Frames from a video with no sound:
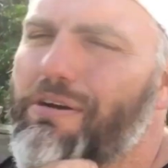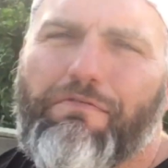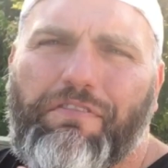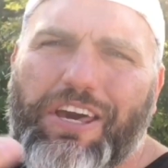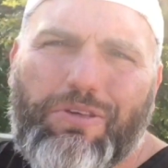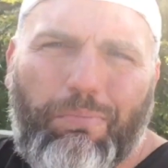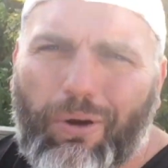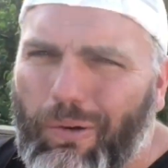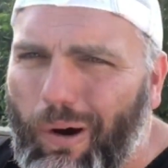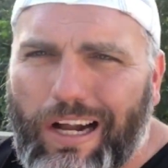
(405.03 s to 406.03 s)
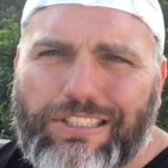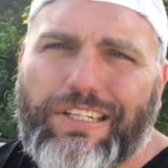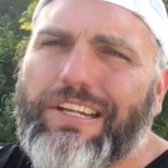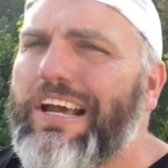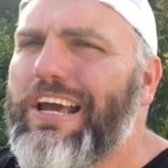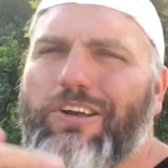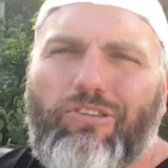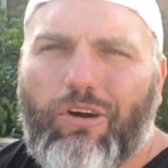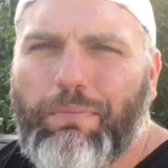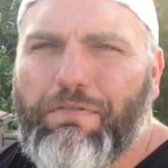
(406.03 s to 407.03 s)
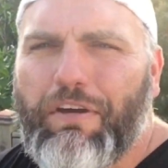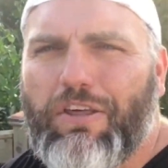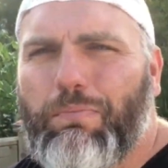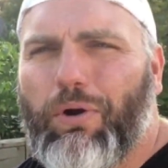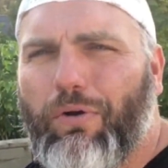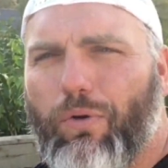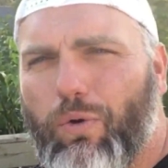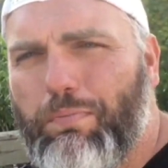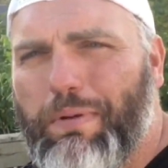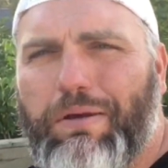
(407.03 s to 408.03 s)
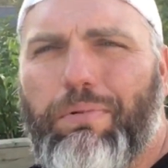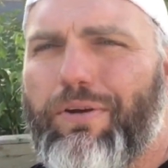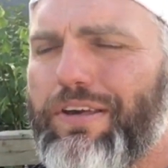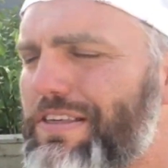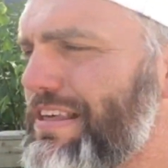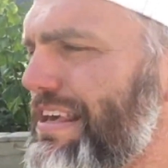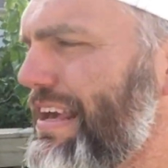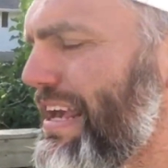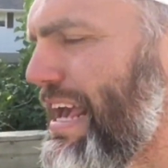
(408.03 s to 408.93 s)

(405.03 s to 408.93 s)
If you're on Facebook watching it, join my Facebook group, Make Beer Easy.